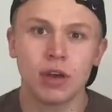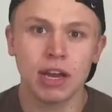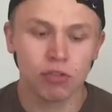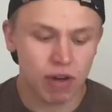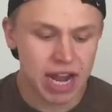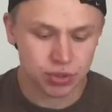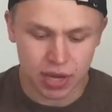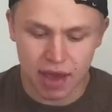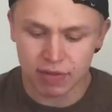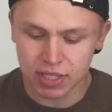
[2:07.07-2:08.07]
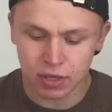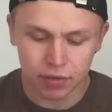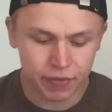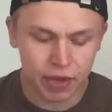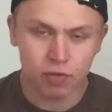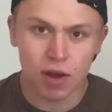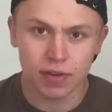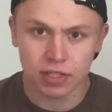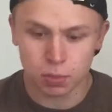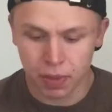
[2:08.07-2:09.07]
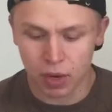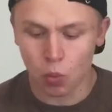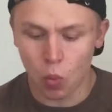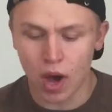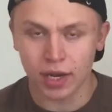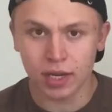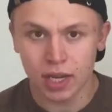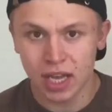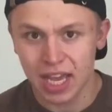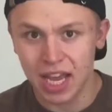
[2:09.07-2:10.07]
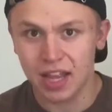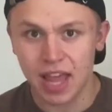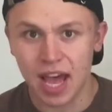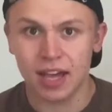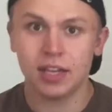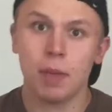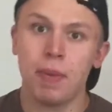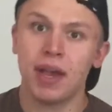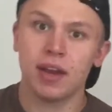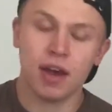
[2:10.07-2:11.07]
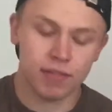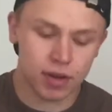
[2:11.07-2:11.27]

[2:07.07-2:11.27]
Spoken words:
try and graze on every single little thing rather than just pick one, eat that, then pick another.